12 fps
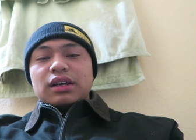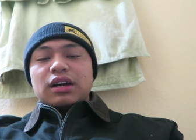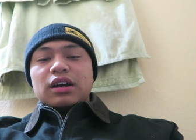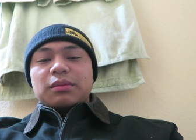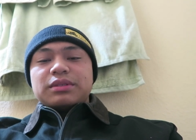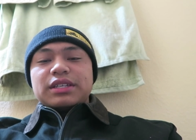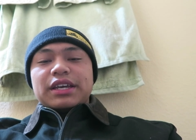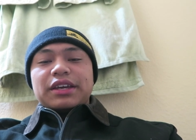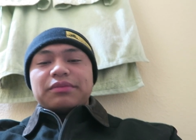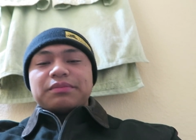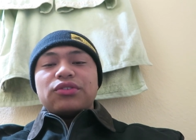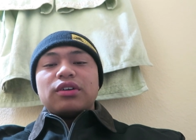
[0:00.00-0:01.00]

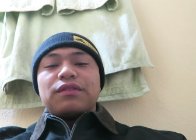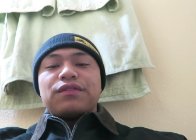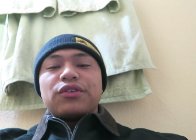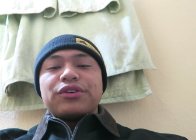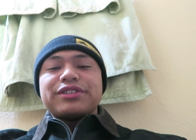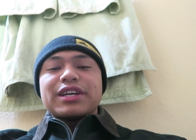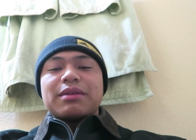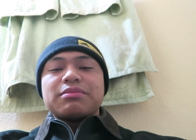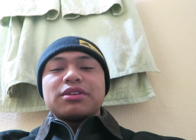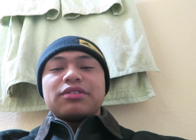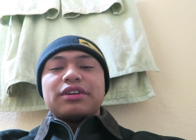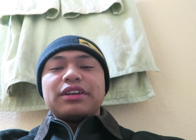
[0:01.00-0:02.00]
Update, threw up 4 times
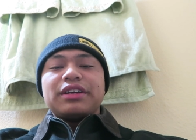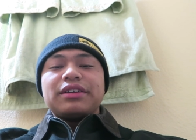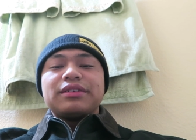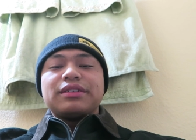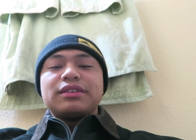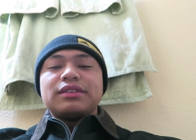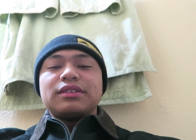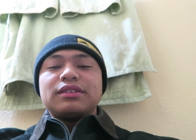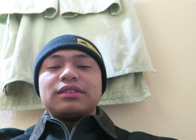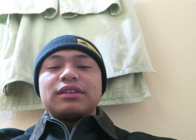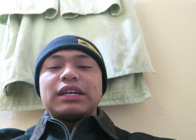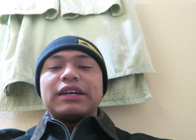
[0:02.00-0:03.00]
already.
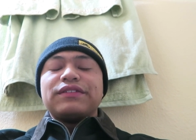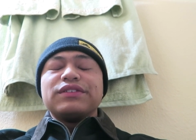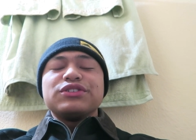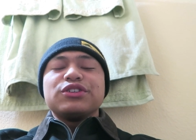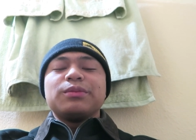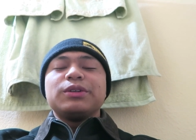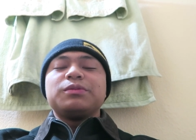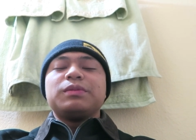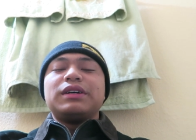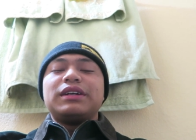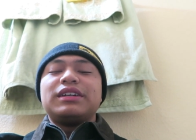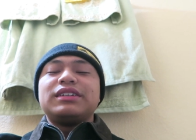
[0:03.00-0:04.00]
So much better.